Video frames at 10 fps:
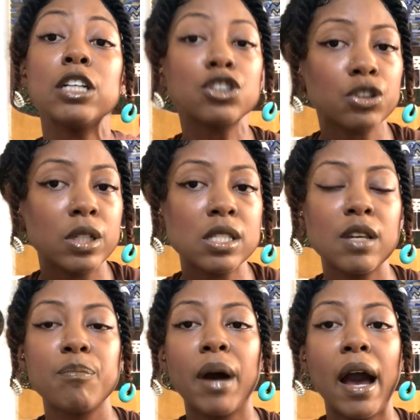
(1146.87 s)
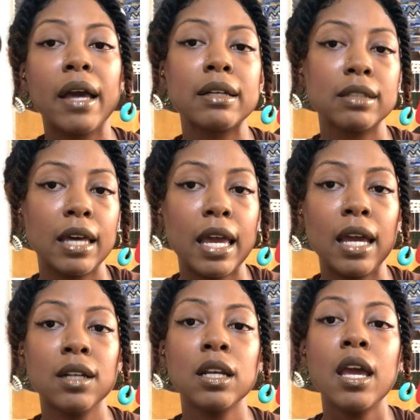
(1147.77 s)
interest of buying
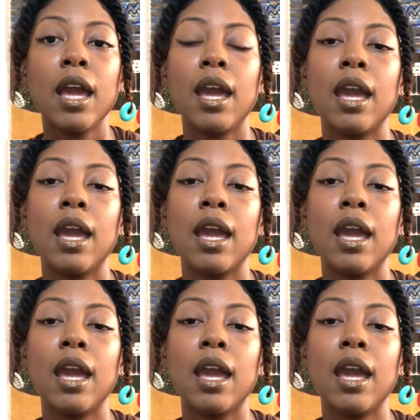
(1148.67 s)
land.